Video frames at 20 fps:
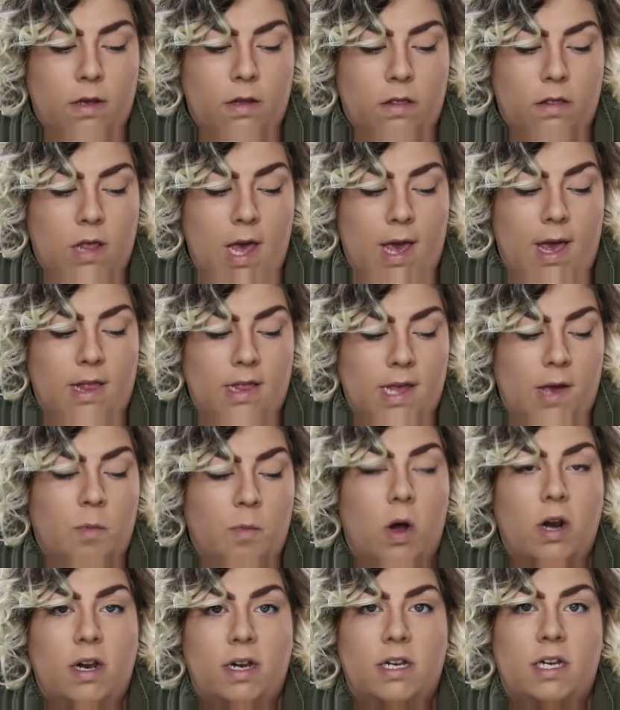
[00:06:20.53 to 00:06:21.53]
they
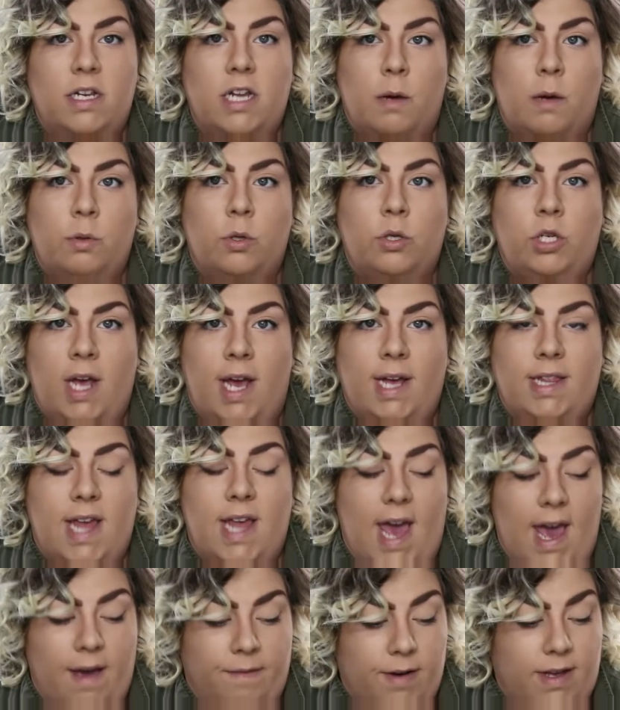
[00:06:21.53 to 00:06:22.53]
wanted to double check
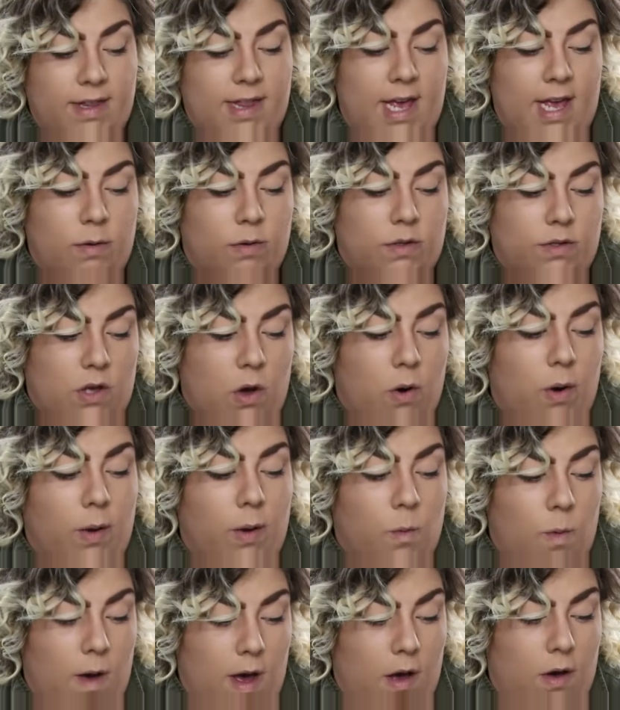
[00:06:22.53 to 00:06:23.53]
that everything was
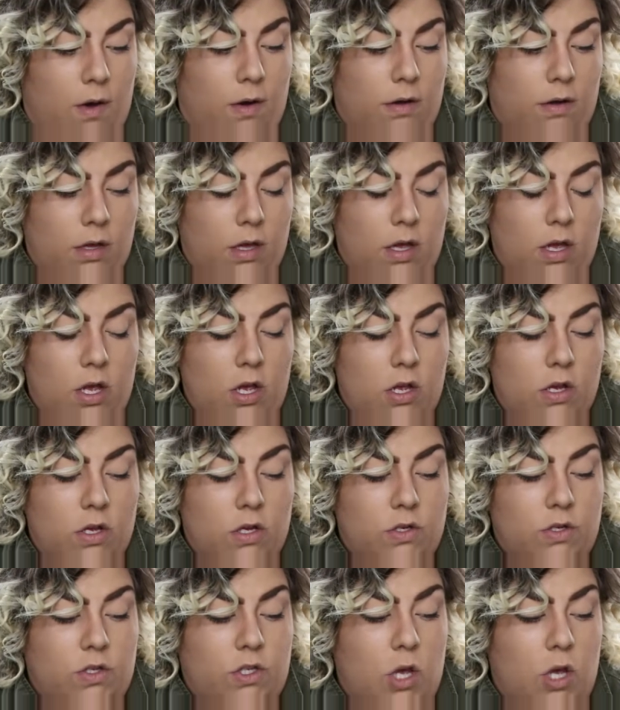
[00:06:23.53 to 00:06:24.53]
going well.
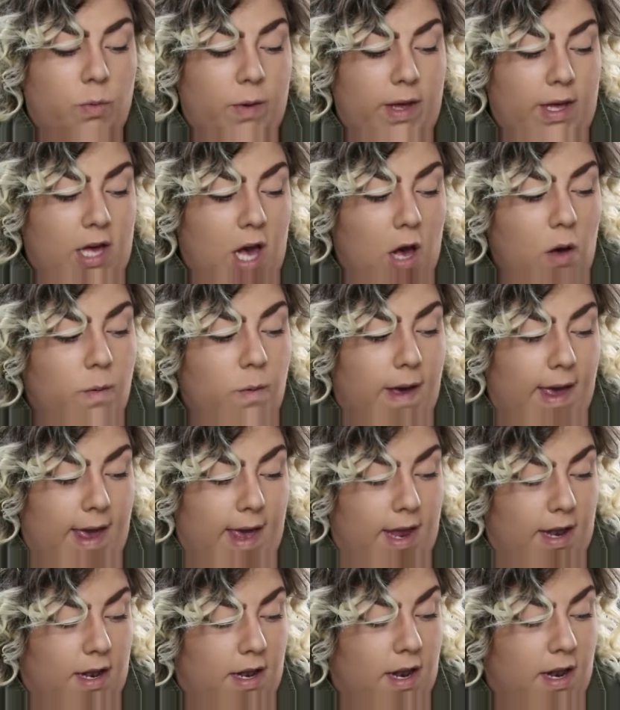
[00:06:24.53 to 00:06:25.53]
So we go
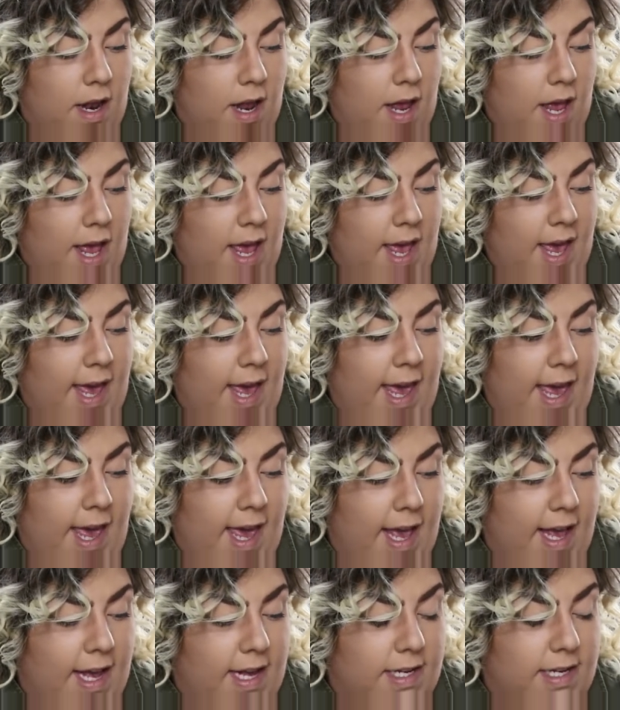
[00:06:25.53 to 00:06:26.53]
in
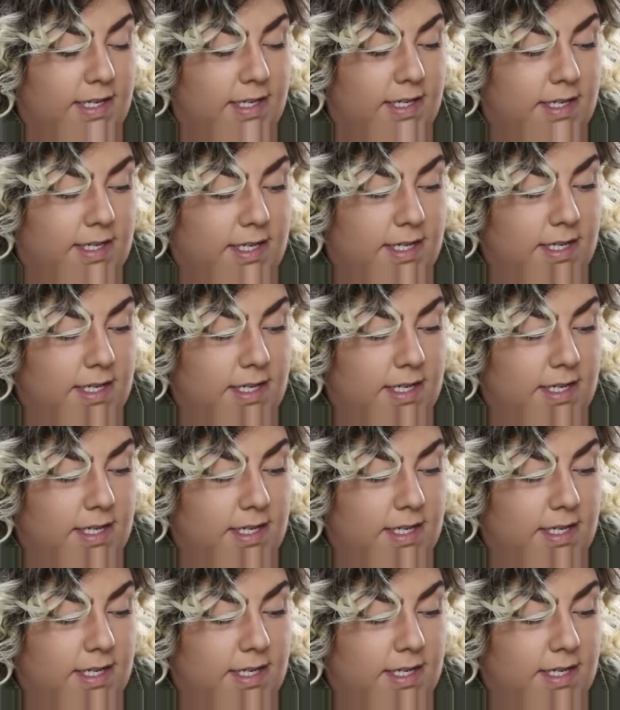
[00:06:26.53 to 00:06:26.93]
and